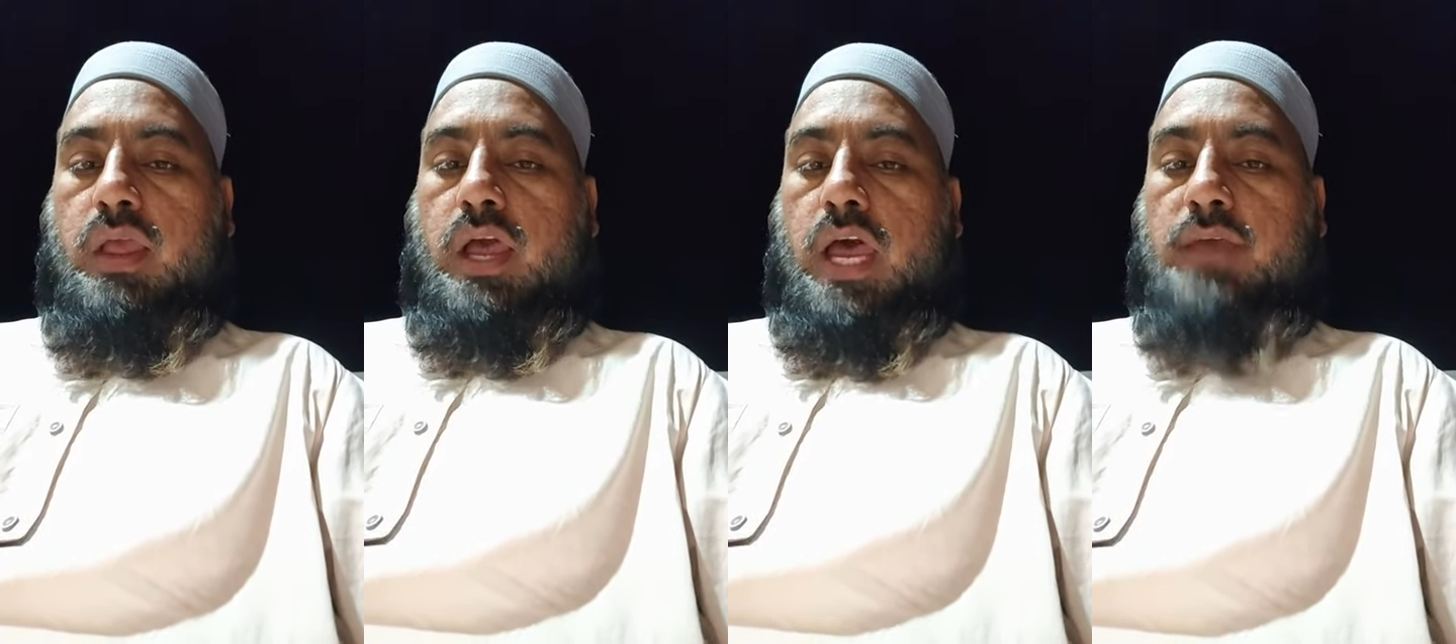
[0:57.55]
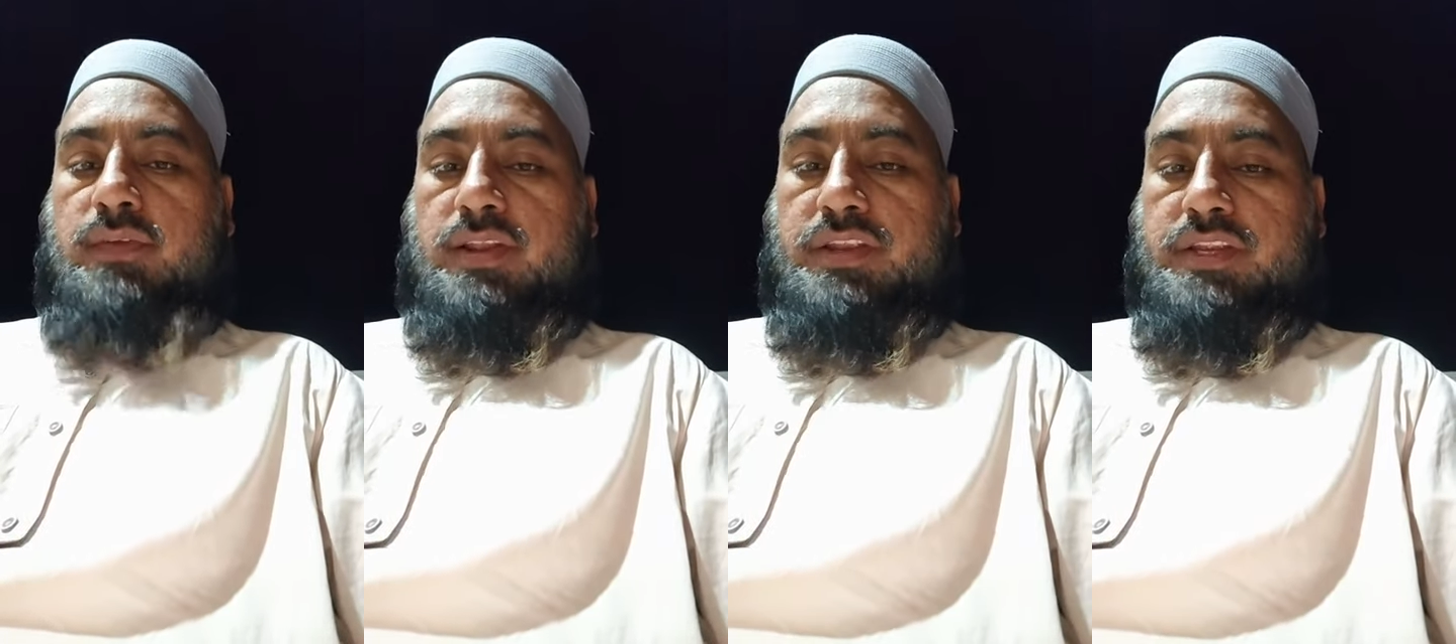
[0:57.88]
I will
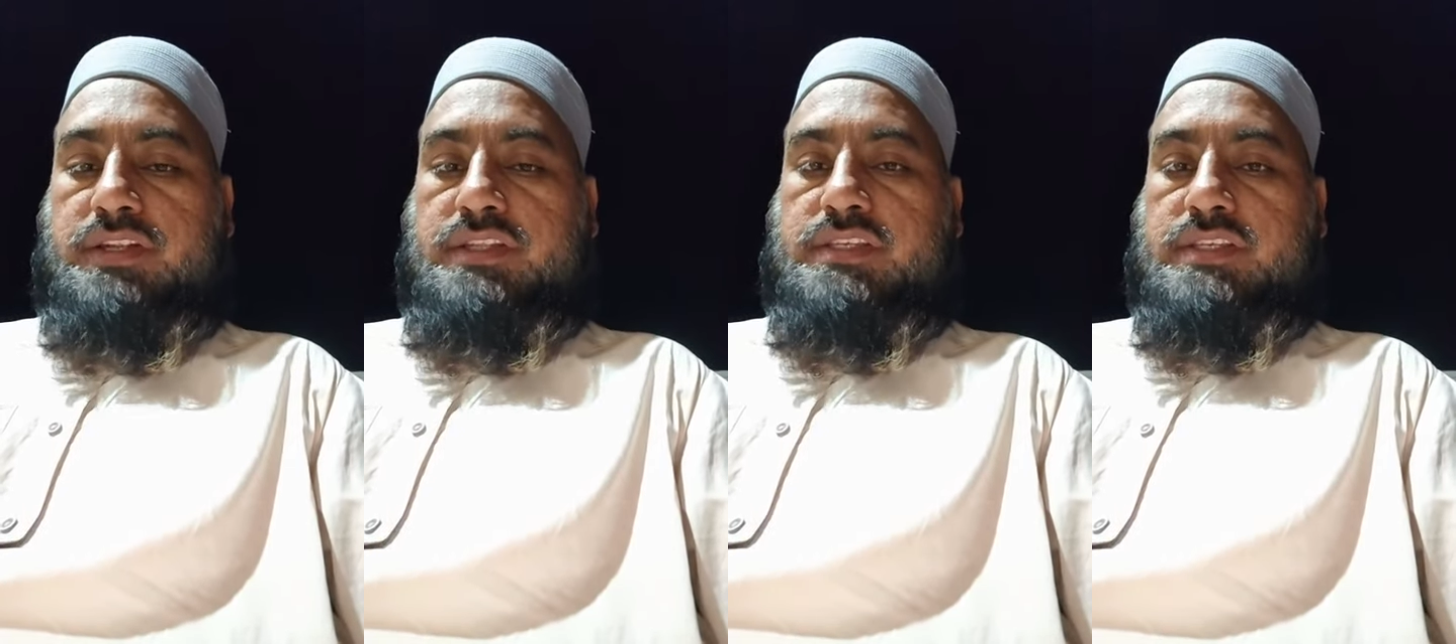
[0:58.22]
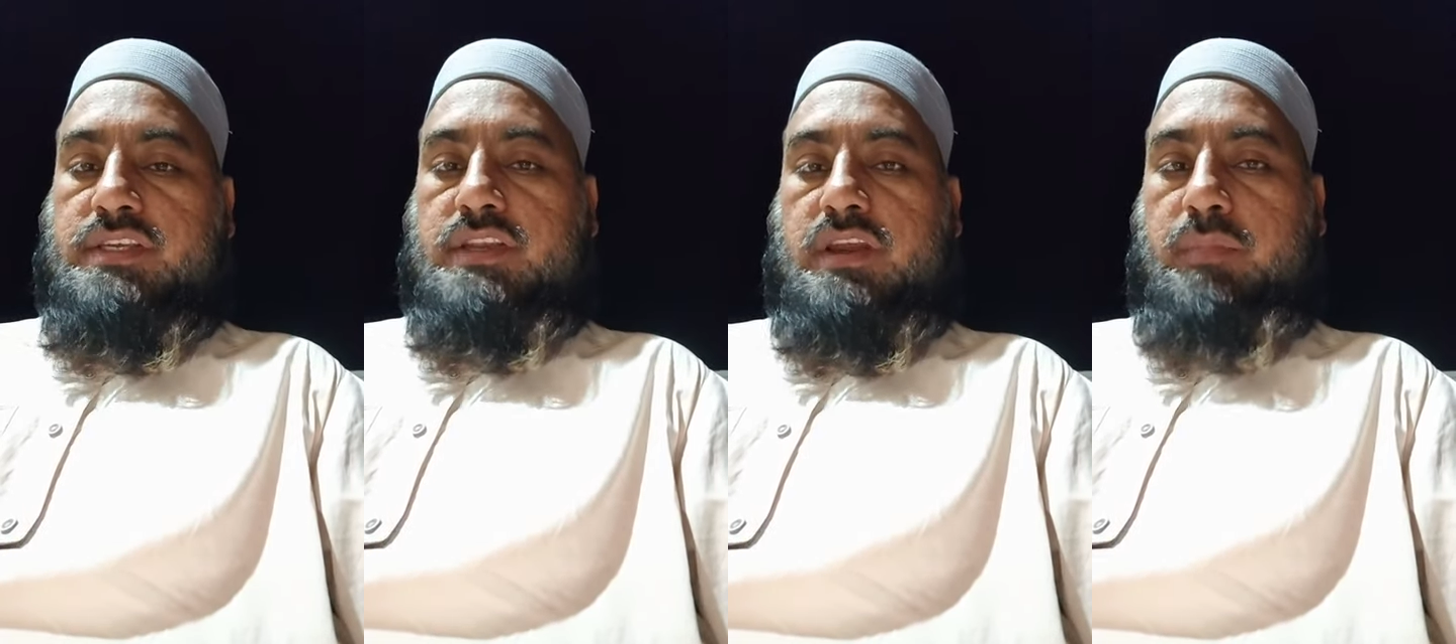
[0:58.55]
need this
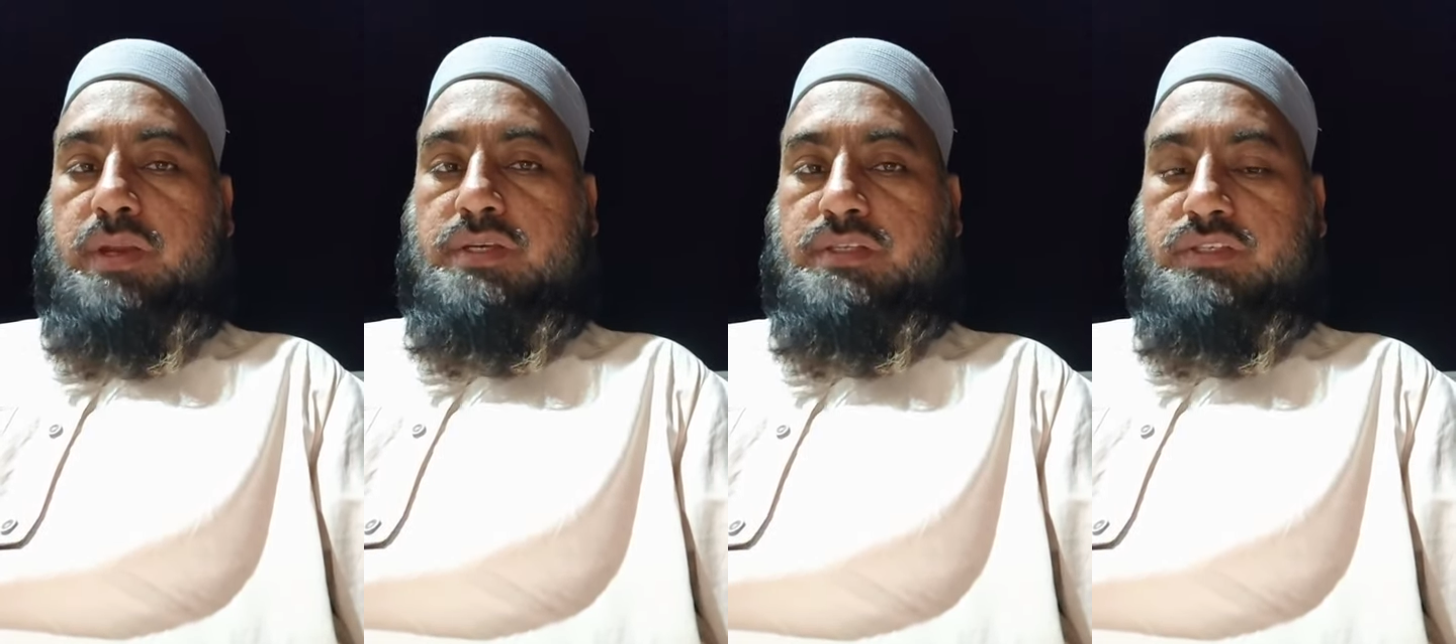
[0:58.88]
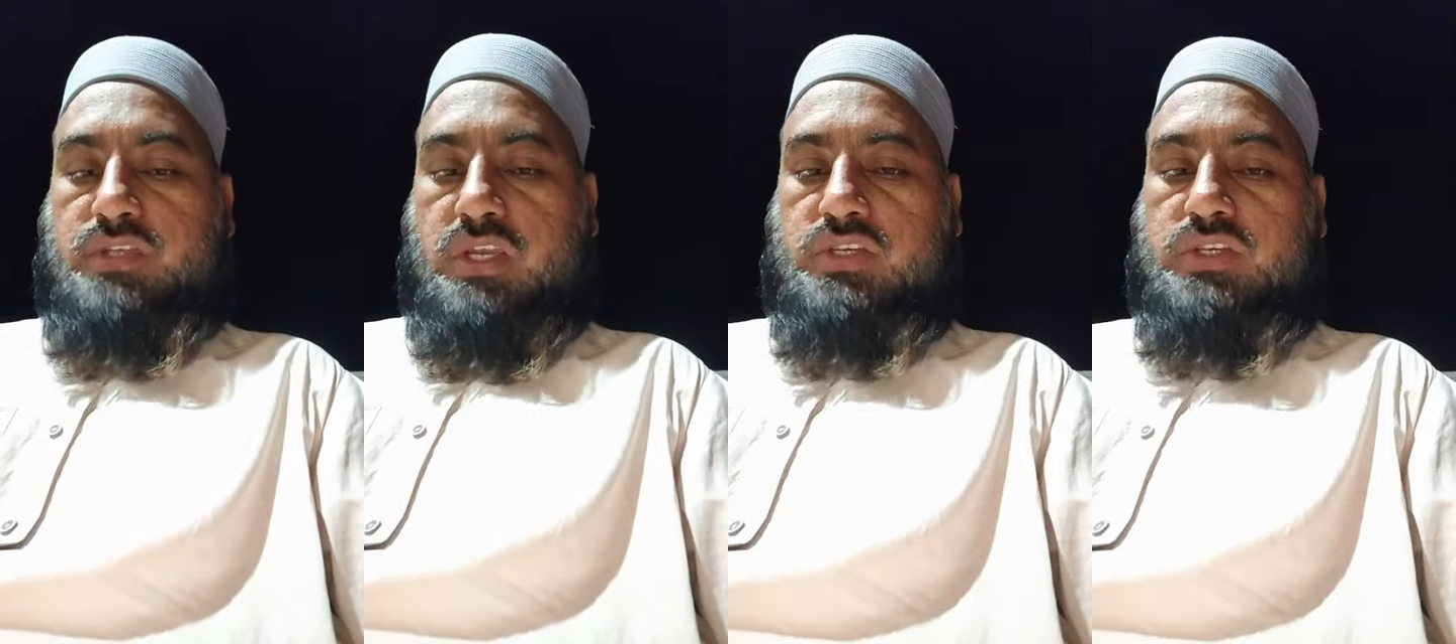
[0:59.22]
in comment
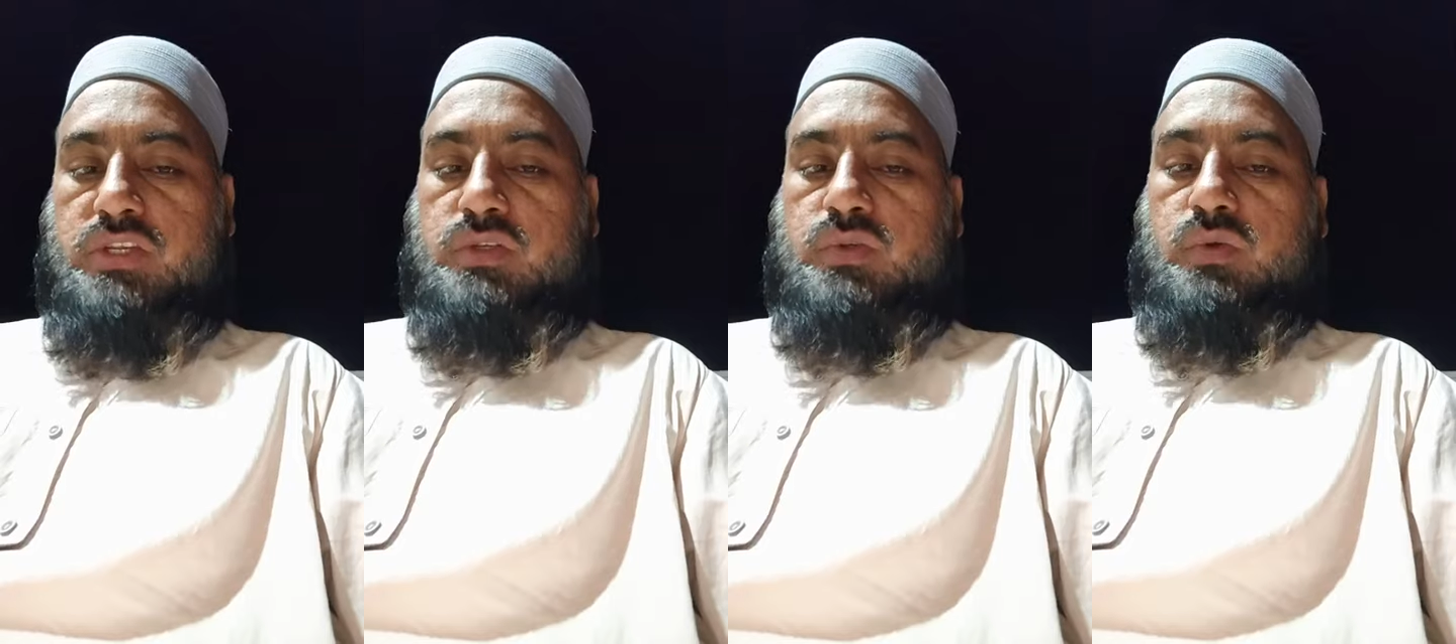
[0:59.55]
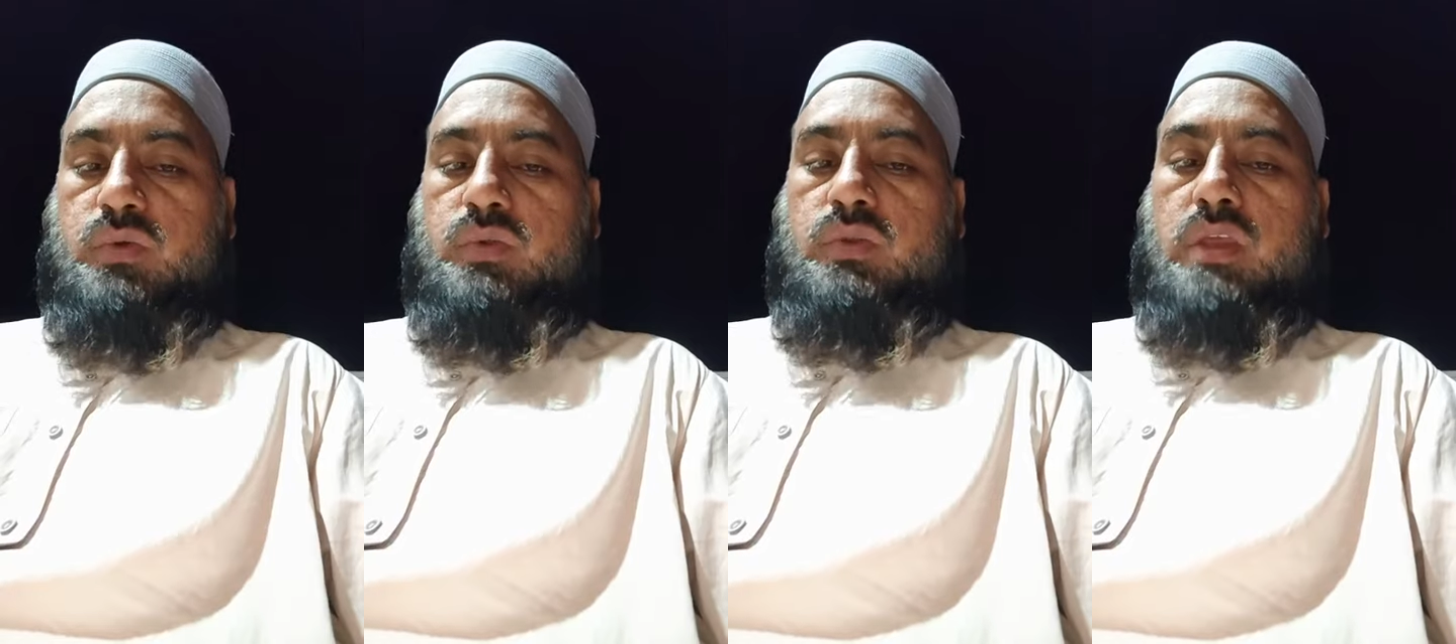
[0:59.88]
section so
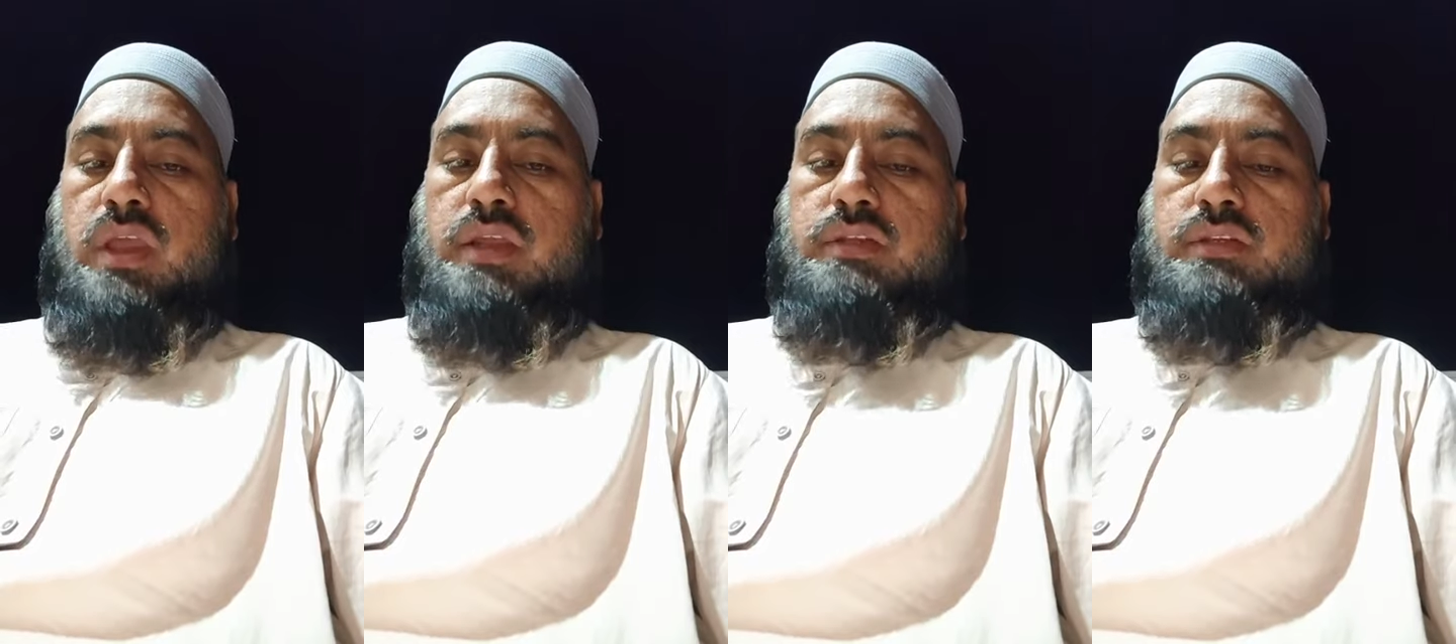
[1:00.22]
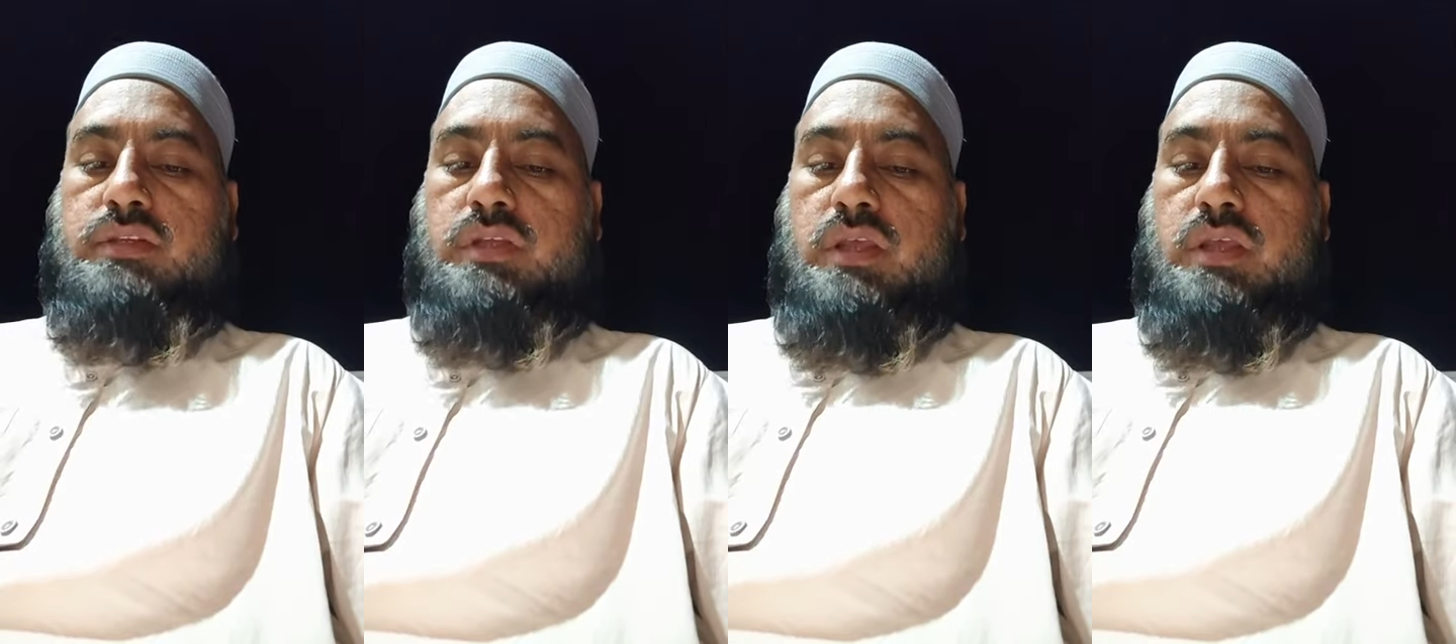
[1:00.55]
that